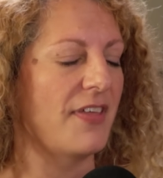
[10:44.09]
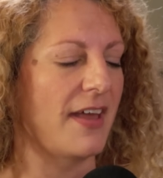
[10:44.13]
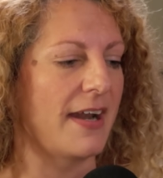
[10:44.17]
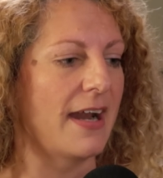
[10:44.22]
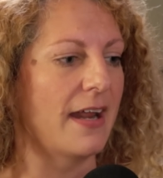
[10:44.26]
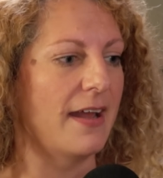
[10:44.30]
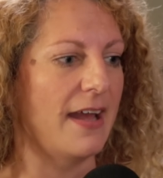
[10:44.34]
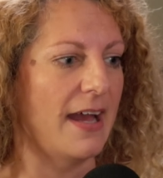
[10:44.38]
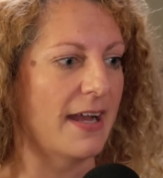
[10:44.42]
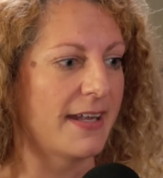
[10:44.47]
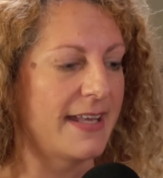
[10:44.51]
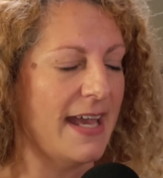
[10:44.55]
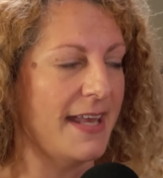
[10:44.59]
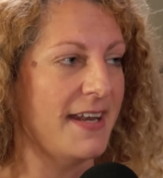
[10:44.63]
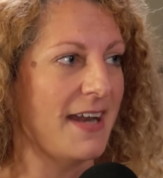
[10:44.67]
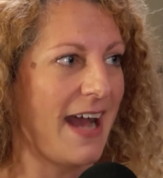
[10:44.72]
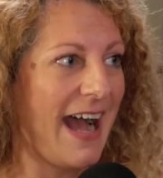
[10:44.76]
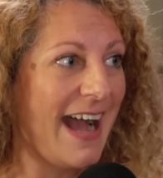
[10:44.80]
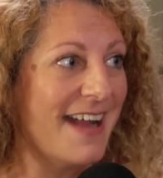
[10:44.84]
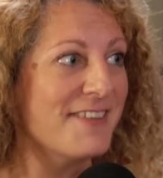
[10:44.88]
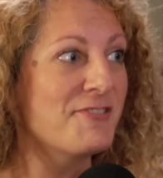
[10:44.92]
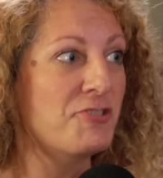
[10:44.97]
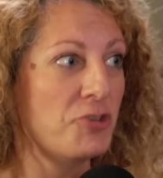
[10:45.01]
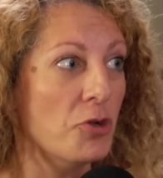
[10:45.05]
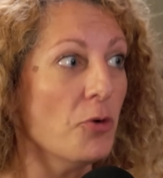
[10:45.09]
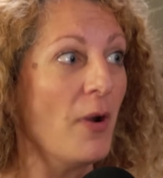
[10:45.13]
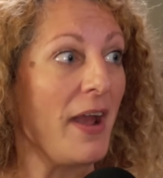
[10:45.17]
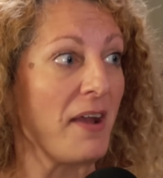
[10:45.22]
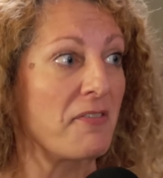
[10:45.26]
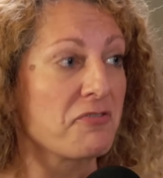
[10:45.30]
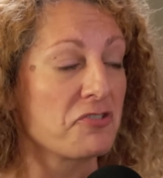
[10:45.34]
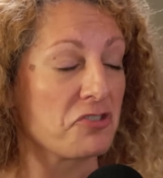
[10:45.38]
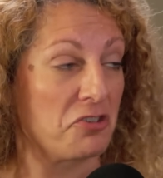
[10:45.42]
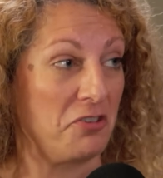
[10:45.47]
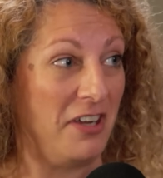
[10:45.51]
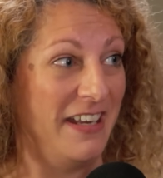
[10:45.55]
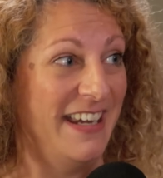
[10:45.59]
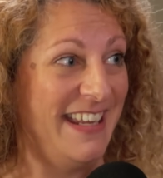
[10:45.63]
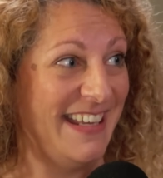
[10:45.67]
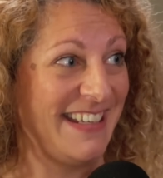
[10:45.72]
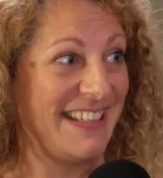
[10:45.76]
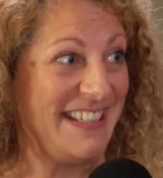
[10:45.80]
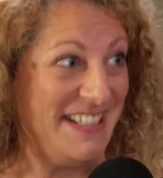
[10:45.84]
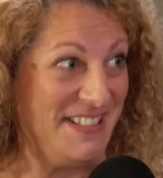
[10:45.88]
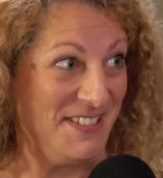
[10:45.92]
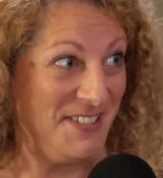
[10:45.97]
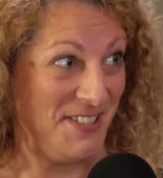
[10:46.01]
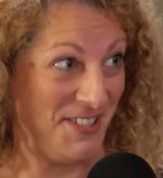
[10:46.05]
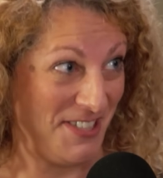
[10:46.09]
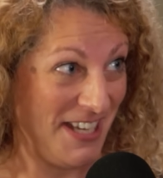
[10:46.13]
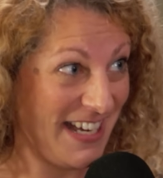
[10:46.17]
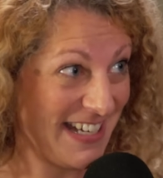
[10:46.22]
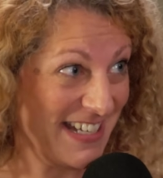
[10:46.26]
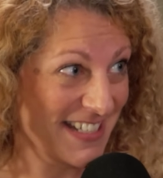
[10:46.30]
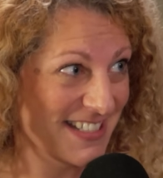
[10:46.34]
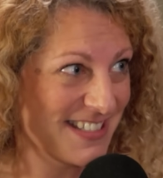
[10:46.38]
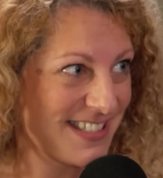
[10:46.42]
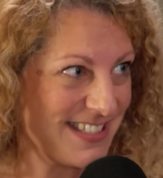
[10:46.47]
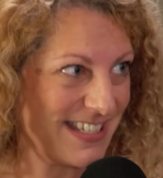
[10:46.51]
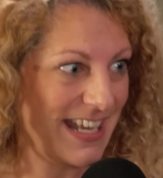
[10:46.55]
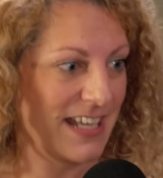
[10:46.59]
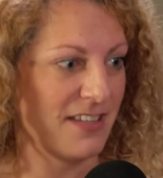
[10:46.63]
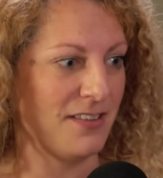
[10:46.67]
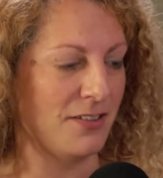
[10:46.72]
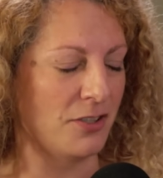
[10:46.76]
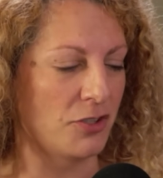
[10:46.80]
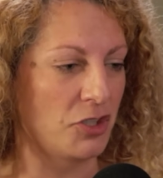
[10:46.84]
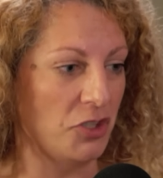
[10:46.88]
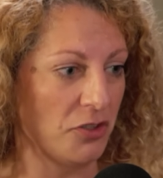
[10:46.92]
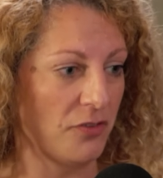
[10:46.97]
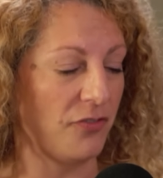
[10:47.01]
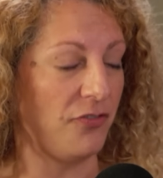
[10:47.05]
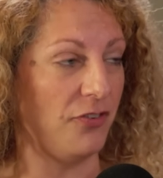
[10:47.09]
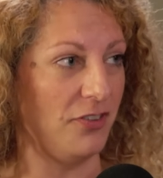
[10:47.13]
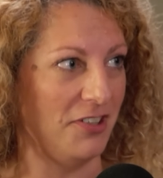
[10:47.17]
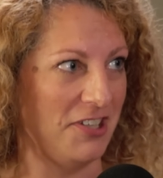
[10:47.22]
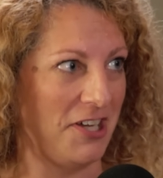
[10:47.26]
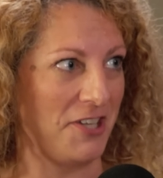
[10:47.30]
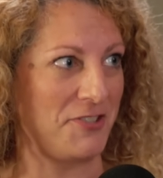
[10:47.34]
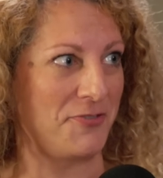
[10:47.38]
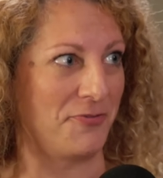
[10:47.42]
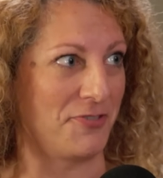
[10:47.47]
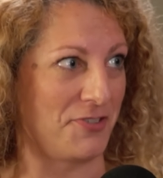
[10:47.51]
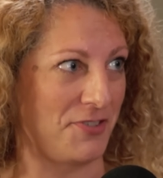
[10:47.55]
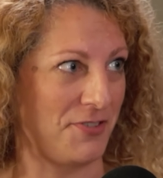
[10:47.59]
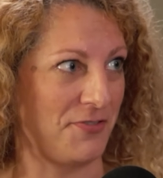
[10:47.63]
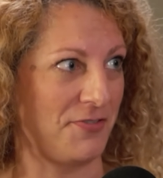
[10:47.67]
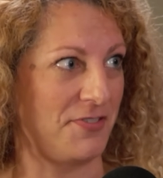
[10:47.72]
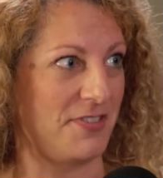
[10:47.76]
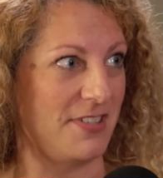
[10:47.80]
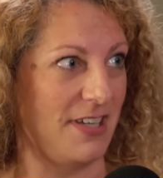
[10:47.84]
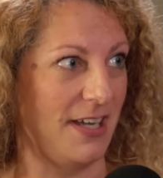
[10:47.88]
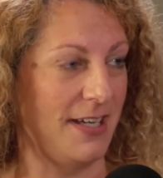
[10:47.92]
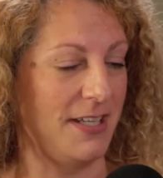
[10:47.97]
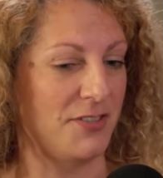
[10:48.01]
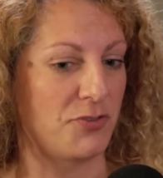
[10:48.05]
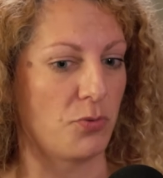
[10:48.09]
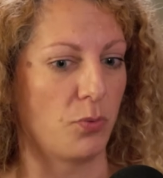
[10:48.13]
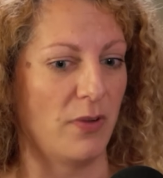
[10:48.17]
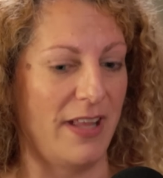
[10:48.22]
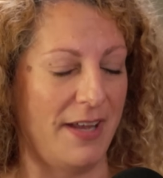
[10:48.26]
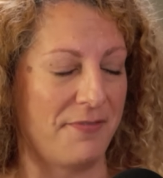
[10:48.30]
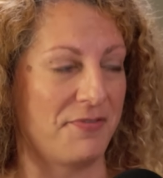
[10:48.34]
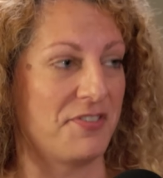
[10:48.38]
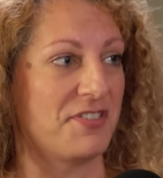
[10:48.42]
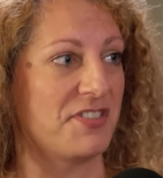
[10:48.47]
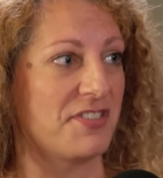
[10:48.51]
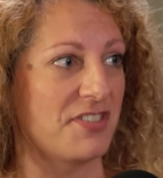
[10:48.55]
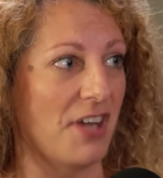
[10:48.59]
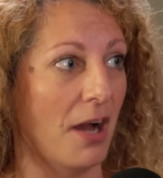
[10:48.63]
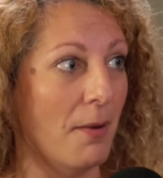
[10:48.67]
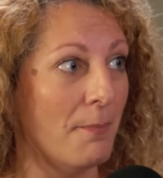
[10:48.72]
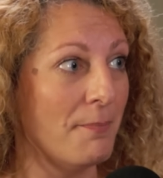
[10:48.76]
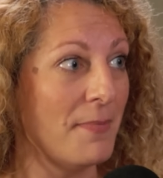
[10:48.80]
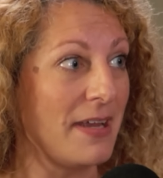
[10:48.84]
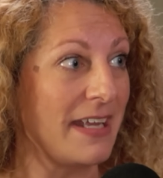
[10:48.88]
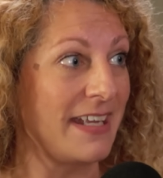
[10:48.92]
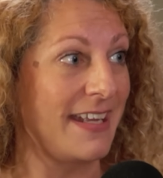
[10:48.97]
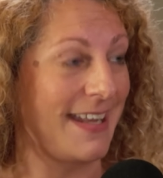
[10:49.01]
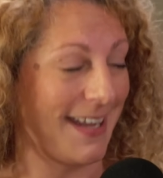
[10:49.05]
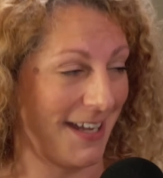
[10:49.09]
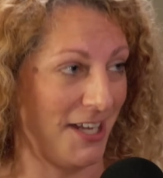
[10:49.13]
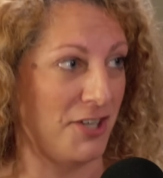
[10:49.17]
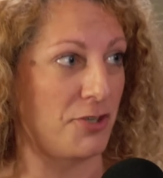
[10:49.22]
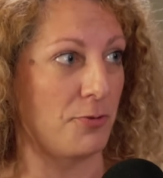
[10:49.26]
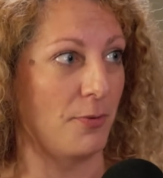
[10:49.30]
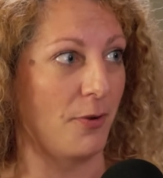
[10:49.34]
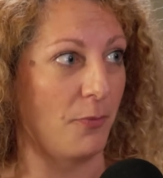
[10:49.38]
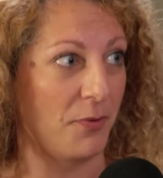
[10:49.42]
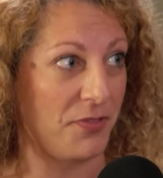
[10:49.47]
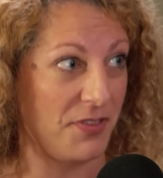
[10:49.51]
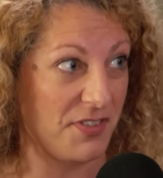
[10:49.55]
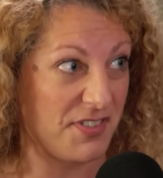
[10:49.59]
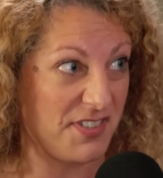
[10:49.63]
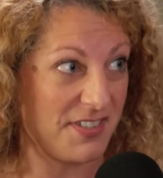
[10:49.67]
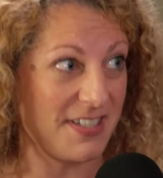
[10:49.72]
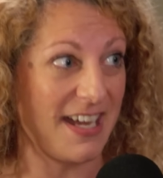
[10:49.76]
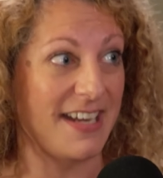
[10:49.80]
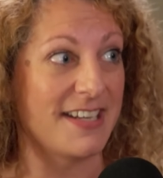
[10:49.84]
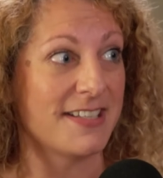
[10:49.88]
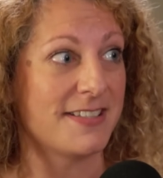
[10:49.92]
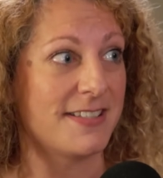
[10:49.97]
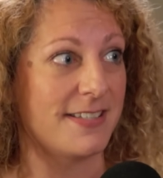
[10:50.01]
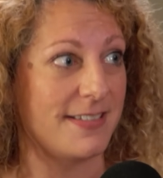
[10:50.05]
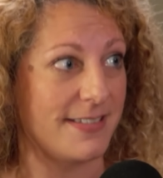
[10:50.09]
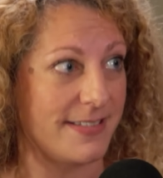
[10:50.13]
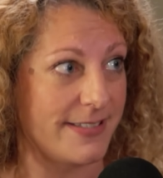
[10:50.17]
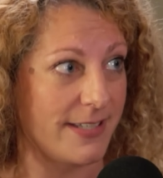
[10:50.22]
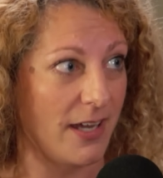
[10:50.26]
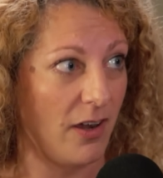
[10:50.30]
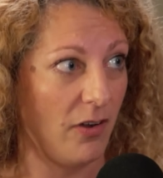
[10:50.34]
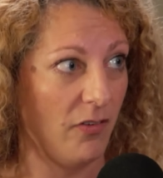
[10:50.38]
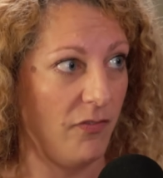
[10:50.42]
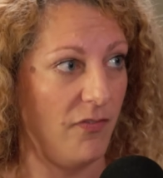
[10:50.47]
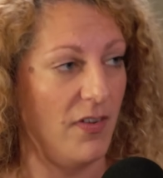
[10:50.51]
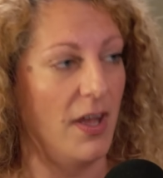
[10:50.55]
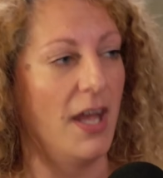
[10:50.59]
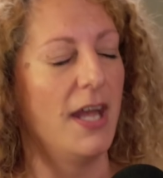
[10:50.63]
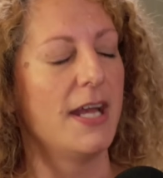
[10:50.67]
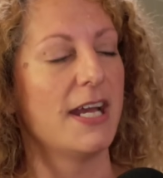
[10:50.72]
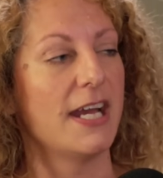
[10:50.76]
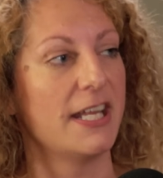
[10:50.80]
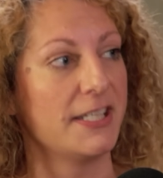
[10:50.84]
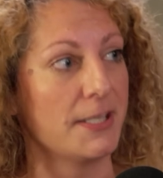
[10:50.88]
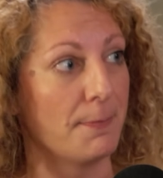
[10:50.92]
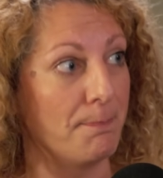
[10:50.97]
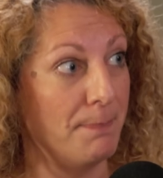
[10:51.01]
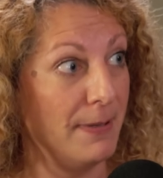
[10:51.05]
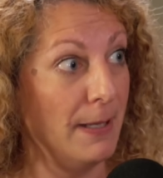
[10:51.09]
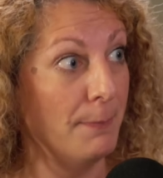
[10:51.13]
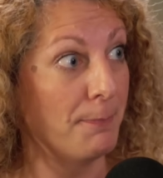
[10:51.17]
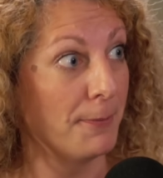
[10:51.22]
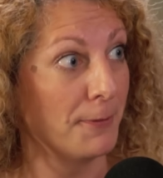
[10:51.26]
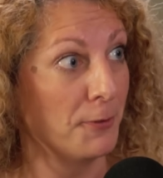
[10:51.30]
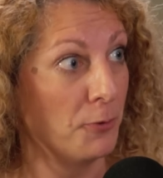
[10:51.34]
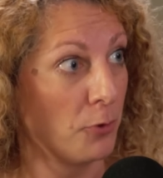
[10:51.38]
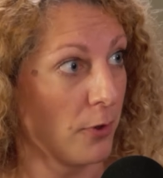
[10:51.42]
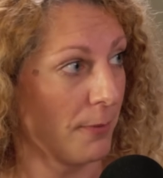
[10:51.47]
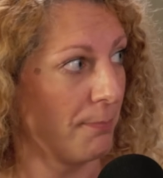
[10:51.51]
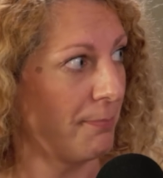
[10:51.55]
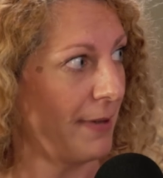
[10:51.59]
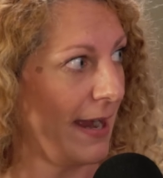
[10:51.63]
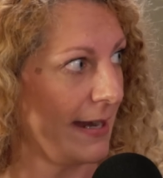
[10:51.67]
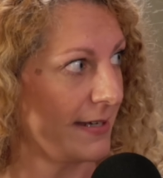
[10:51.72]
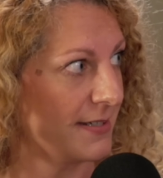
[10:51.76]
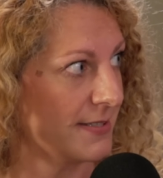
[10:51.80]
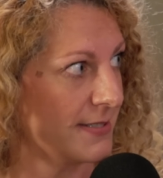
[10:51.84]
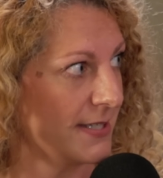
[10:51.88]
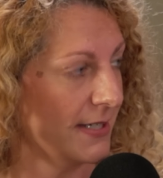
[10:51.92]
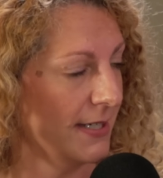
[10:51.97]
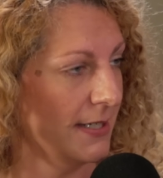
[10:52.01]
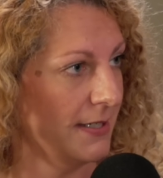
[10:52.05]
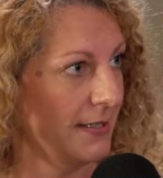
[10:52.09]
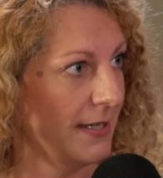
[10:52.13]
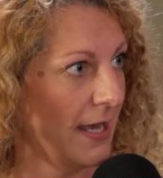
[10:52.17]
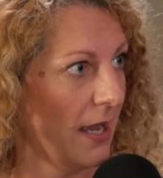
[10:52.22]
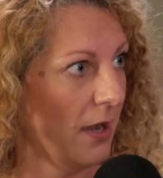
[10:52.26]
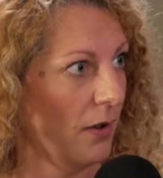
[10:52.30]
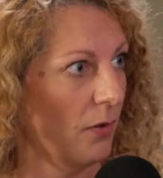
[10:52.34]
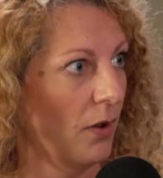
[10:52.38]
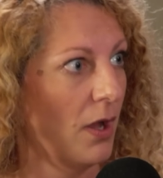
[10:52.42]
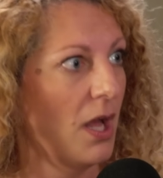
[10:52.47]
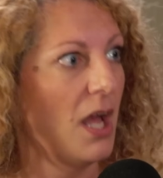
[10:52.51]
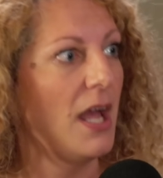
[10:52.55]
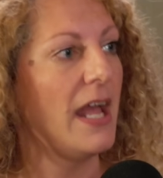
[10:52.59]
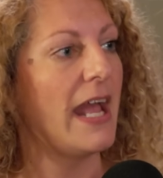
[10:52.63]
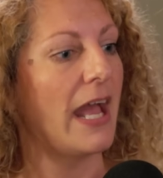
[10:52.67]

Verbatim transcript: that again, I do have training in science and mm -hmm. good philosophers of science will have some engagement with the science itself mm-hmm. and the people who are practicing it now.